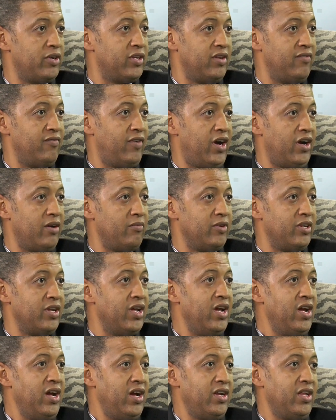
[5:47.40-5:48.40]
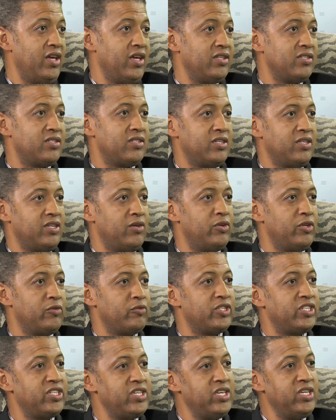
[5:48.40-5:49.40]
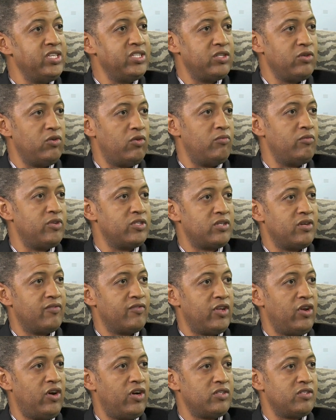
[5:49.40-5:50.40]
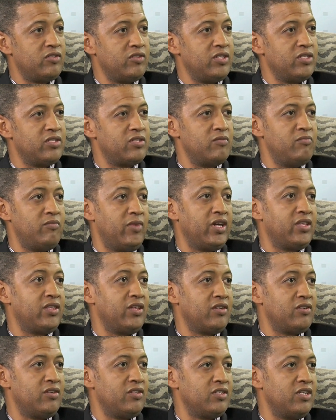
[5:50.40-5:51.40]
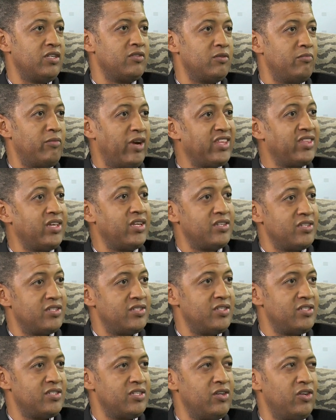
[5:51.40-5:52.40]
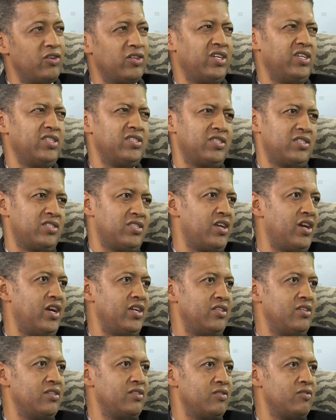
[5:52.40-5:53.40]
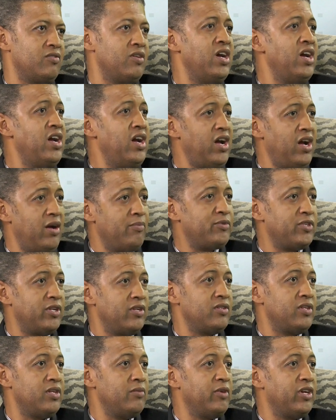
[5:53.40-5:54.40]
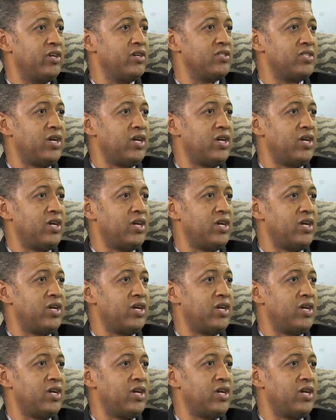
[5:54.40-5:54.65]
environment. And hence, it was easy almost over the last 2 years to make that and to make that decision. Look, is this the right thing to do? Absolutely, because